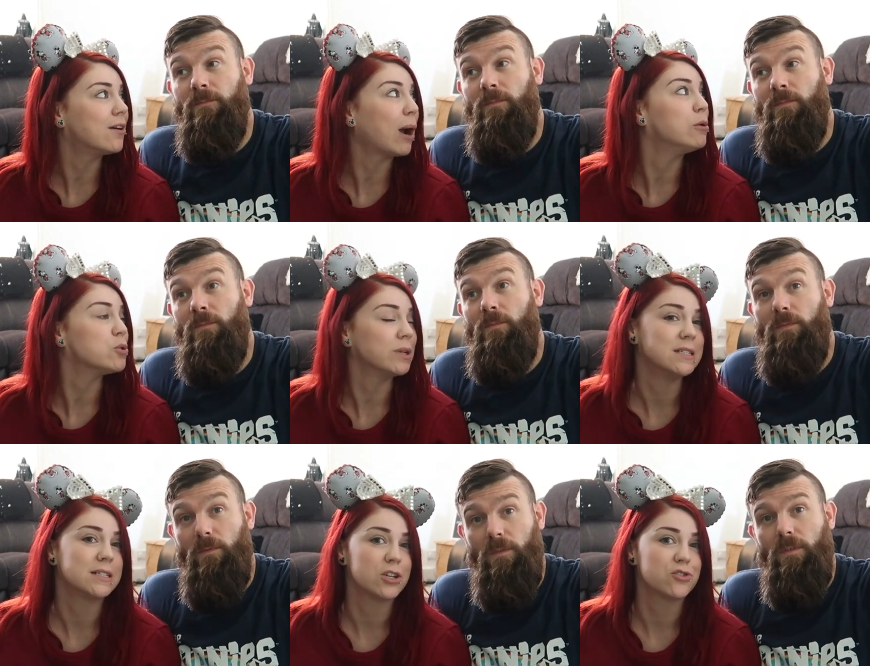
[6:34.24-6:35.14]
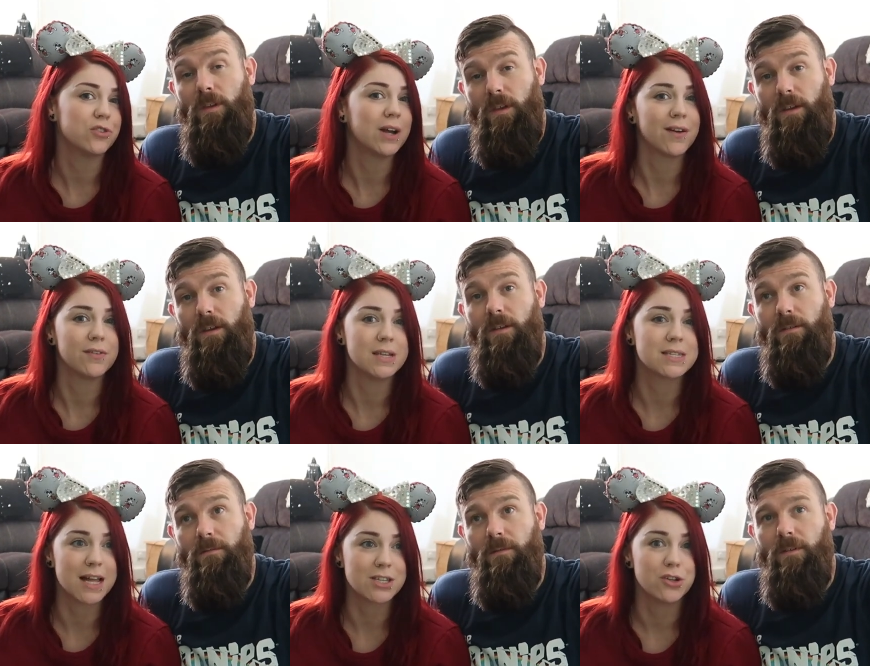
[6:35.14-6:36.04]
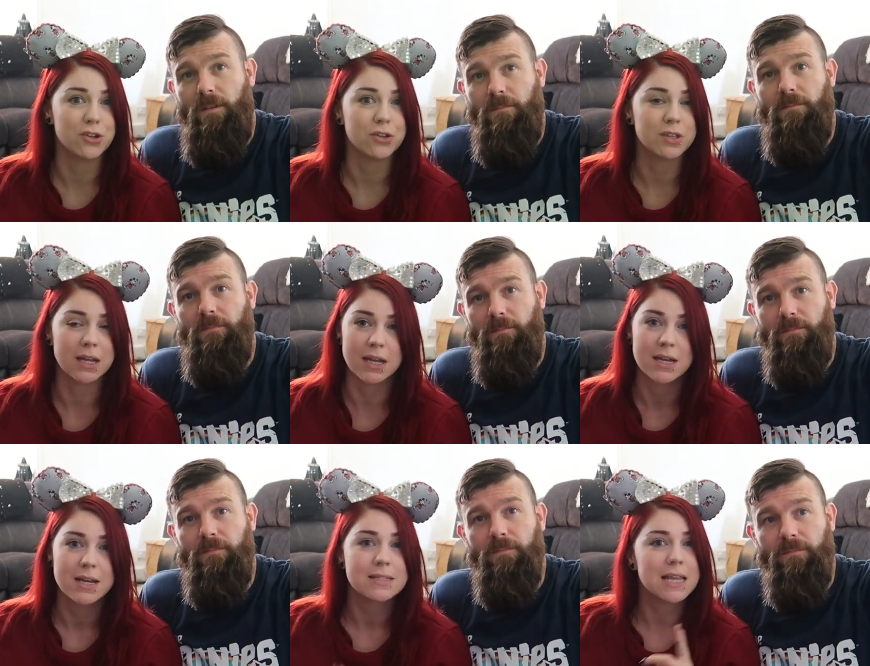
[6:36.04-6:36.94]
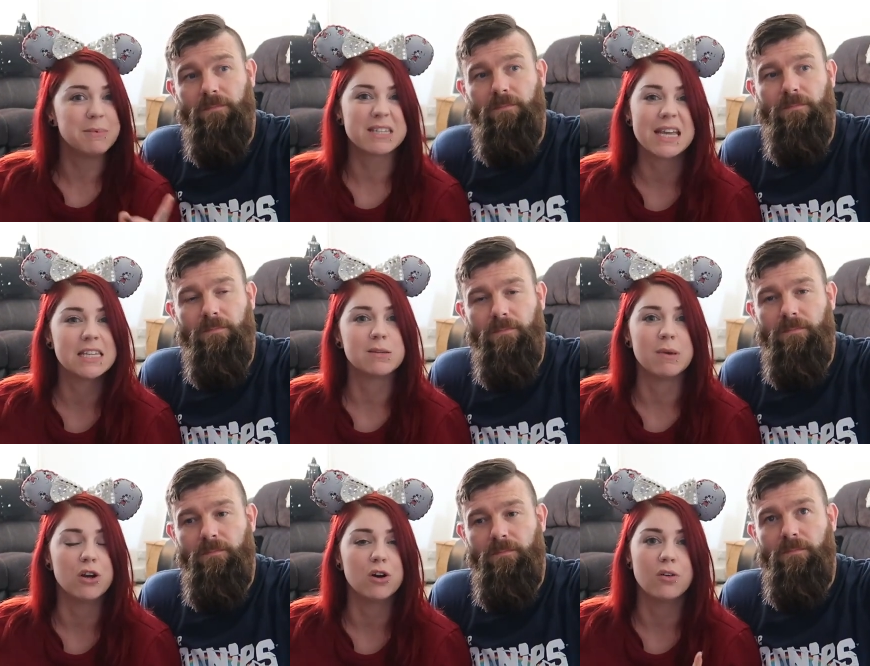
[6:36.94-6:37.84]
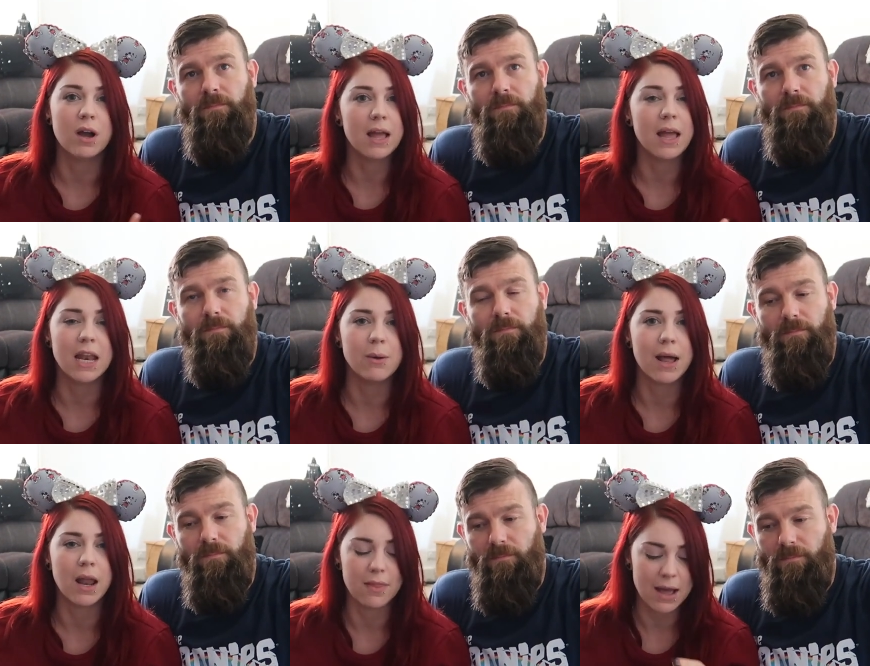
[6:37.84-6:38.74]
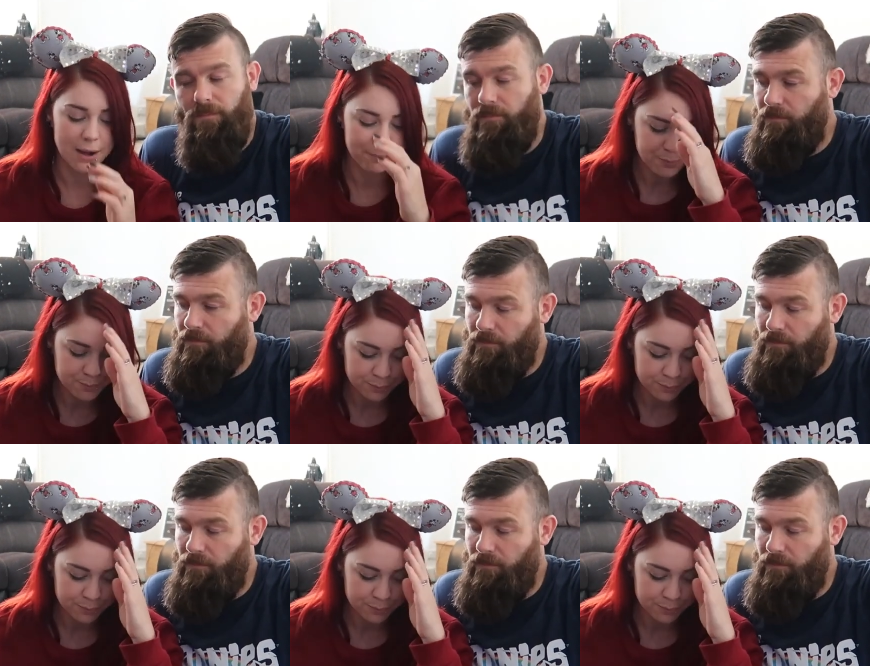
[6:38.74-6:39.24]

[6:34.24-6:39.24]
Speaker 1: around you on International Drive, aren't you? So that's another good thing. Same as Kissimmee or anywhere like that.